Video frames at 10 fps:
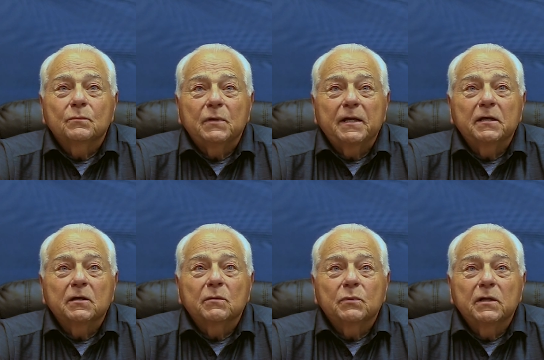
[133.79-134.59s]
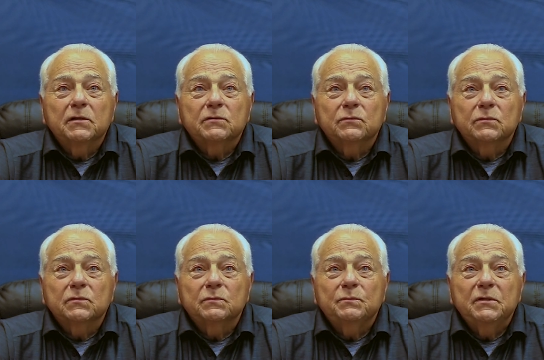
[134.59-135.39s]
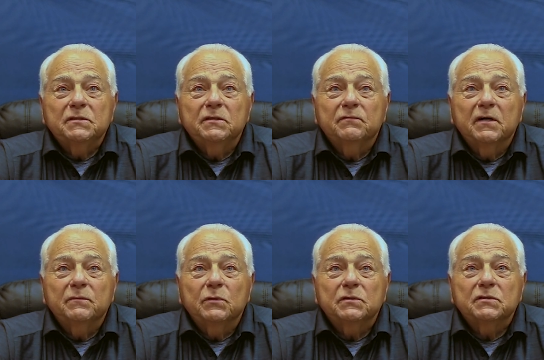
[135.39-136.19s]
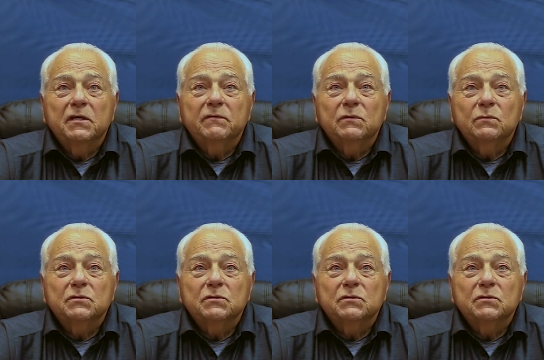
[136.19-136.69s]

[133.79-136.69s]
Planning and Compliance Rules, PC 5.7,